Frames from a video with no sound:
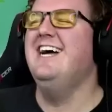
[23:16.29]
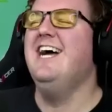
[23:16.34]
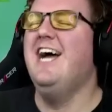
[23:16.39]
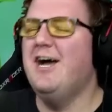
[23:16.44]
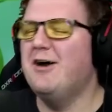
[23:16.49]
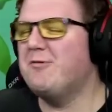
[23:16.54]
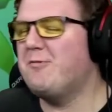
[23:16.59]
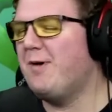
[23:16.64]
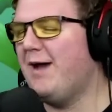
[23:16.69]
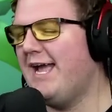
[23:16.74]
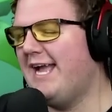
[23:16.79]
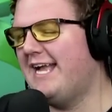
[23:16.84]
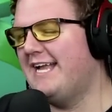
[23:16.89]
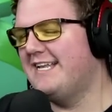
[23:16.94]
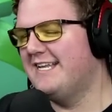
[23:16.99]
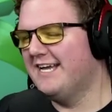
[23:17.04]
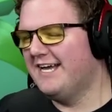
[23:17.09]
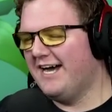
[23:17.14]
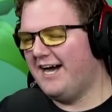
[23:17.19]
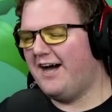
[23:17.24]

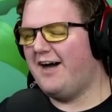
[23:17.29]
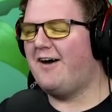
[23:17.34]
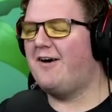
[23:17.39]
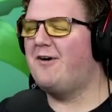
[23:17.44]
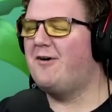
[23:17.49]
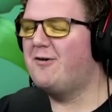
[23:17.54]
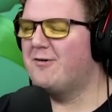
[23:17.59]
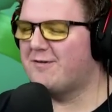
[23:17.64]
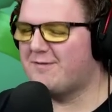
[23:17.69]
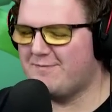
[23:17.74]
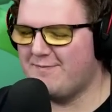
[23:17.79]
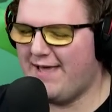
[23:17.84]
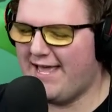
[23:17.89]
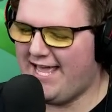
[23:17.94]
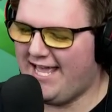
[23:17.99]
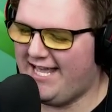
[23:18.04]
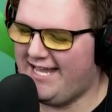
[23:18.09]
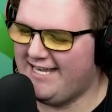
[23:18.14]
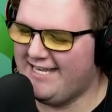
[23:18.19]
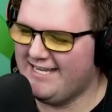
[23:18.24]
Wait. Oh,
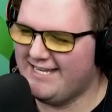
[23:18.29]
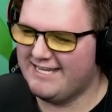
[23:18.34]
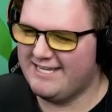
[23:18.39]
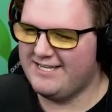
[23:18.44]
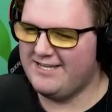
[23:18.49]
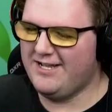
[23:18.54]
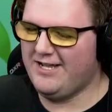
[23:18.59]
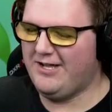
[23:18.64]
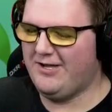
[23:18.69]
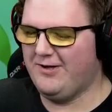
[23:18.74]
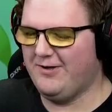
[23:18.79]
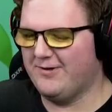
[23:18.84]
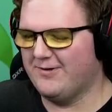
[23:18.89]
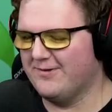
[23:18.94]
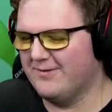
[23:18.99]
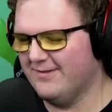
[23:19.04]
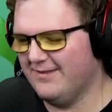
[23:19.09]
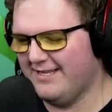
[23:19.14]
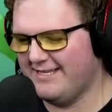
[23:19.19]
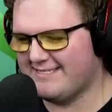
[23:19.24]
man. No.
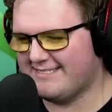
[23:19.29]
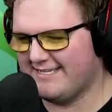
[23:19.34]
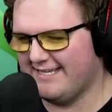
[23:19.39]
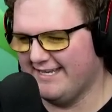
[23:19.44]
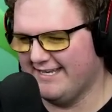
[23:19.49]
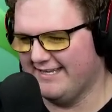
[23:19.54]
Oh, listen.